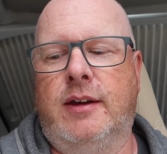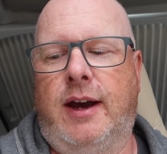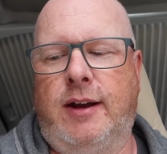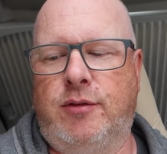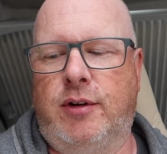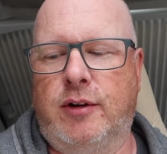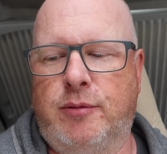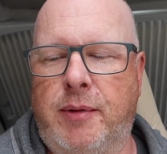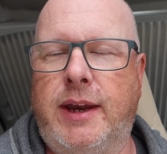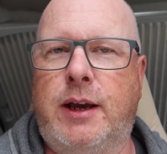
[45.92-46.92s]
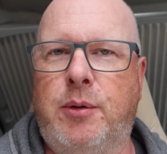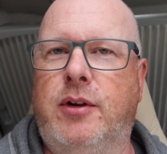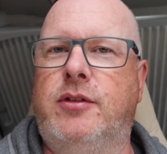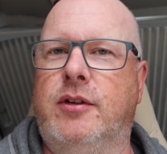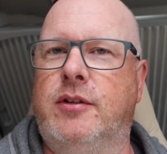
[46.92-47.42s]
answering as many
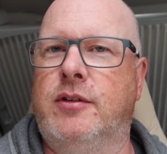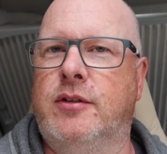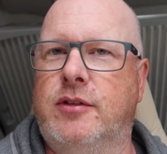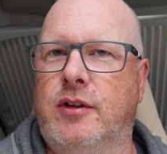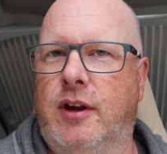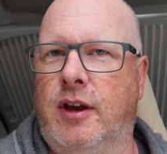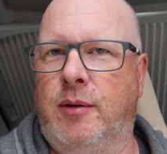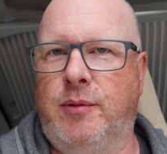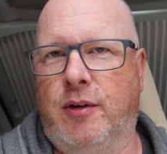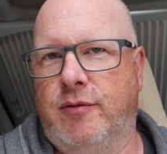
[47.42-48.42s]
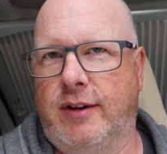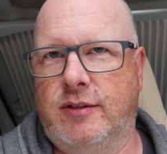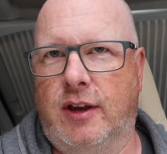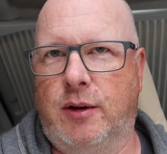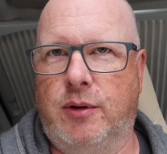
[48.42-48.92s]
questions,
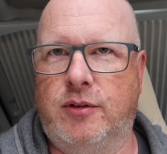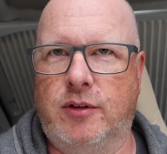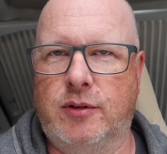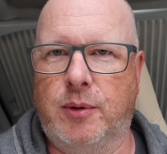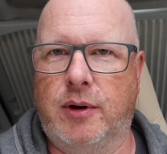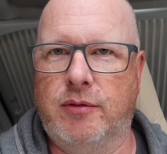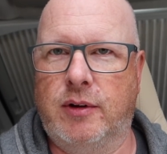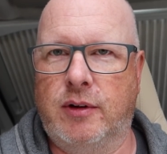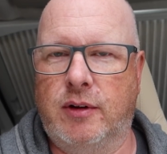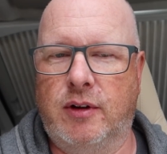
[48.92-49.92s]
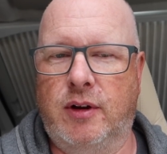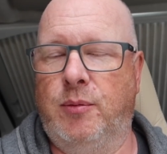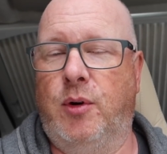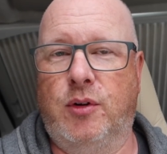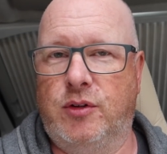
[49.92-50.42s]
VanTech questions or whatever,
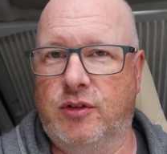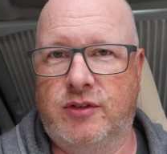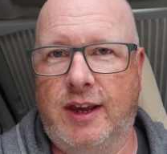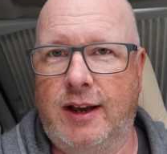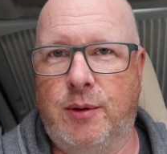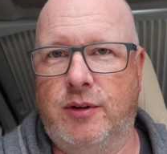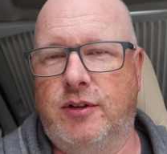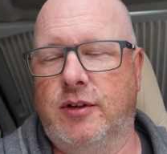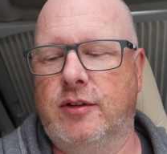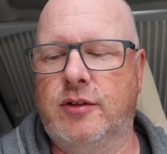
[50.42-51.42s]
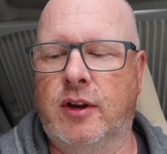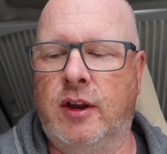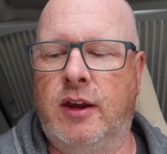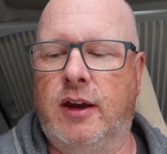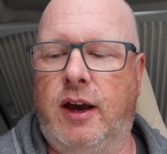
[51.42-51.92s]
or just tech questions
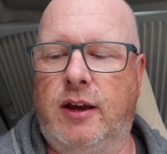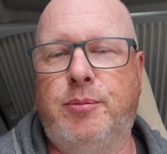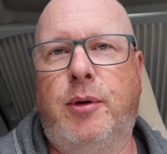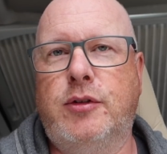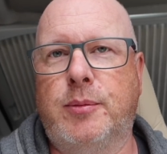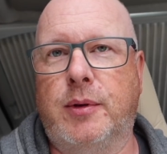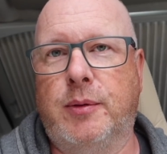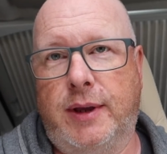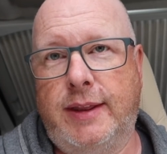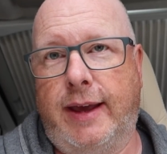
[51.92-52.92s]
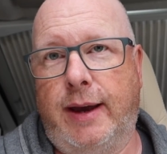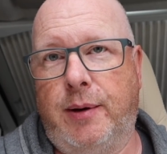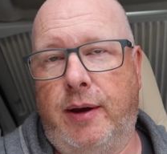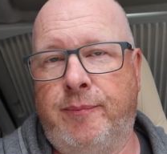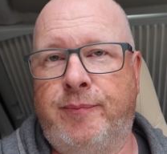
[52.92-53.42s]
as possible in that
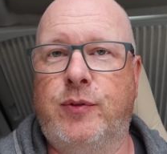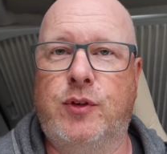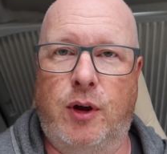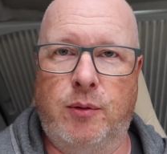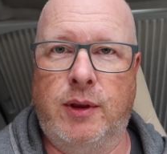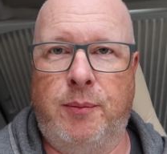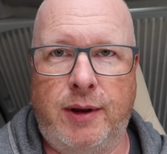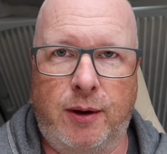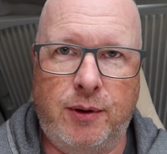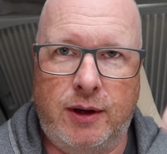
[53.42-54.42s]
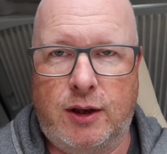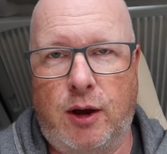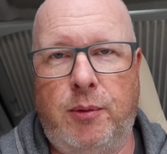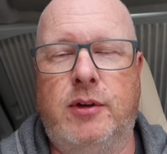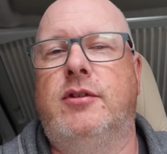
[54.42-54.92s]
hour. So let me know in the
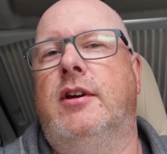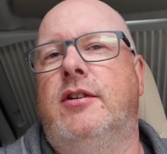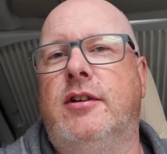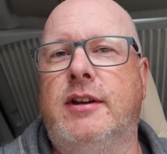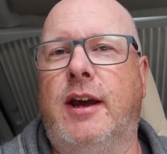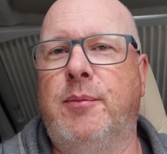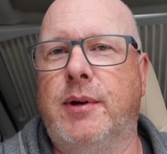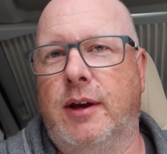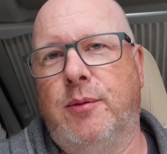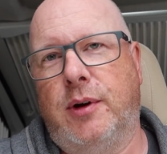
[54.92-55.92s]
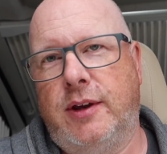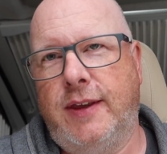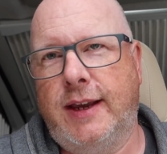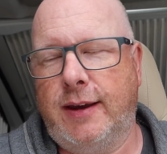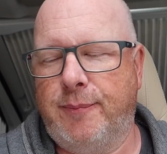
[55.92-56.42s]
comments section down below what you
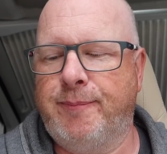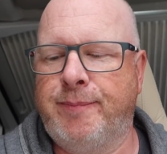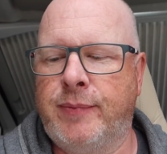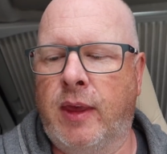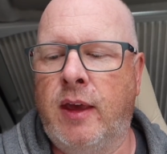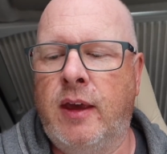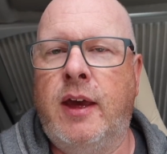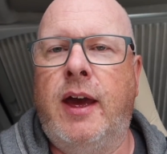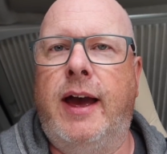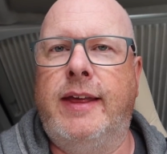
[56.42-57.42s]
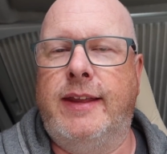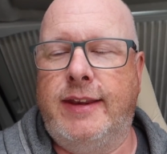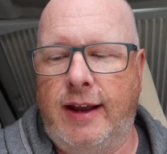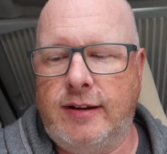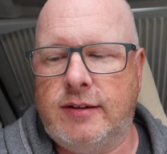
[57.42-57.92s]
think. The
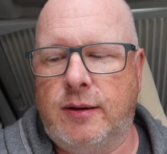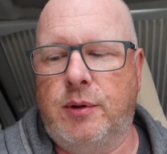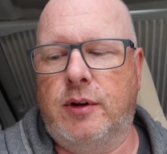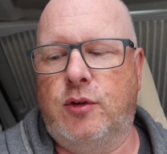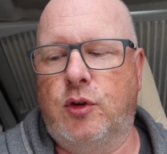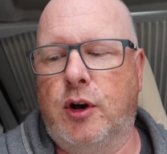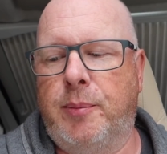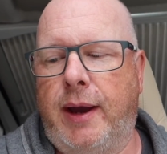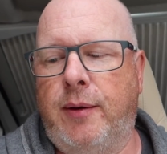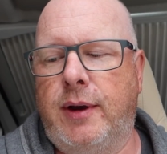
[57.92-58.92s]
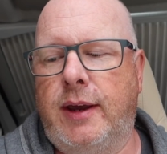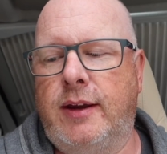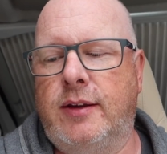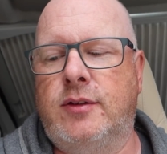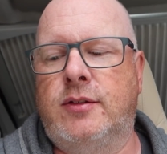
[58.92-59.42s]
next I want to talk about
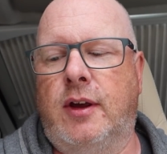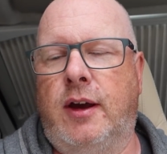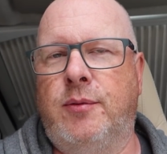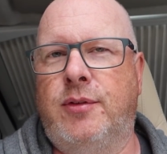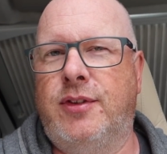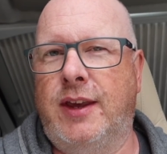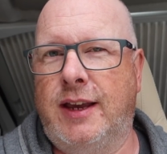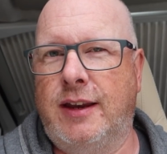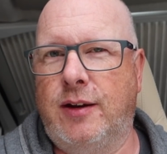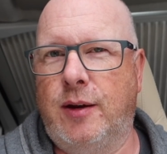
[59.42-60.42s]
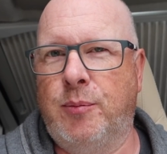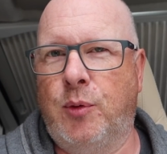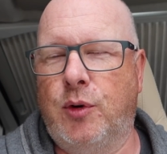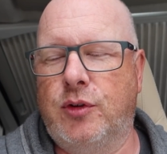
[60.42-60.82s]
is I'm thinking of doing more